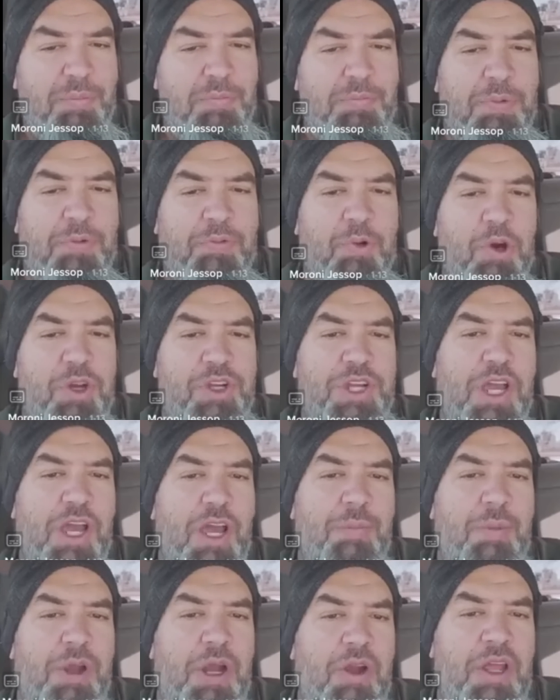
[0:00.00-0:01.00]
Before she
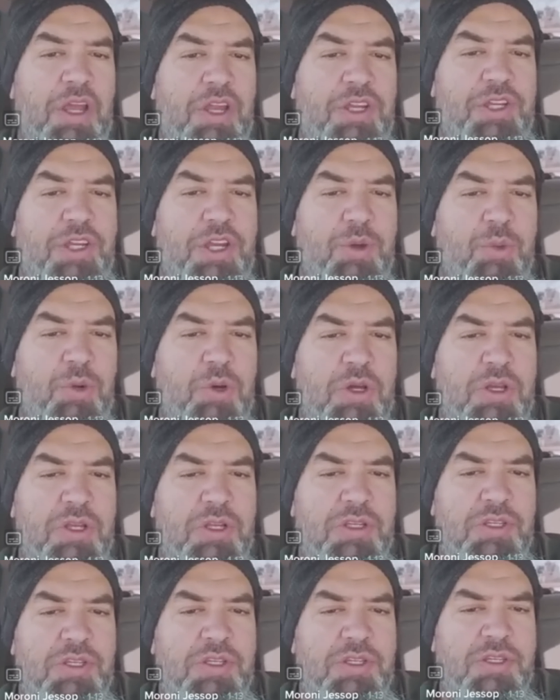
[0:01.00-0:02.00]
got married, she
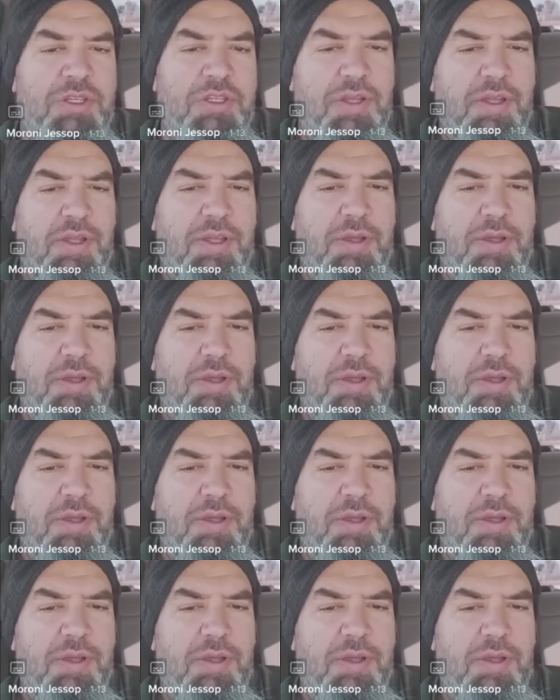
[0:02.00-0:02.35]
was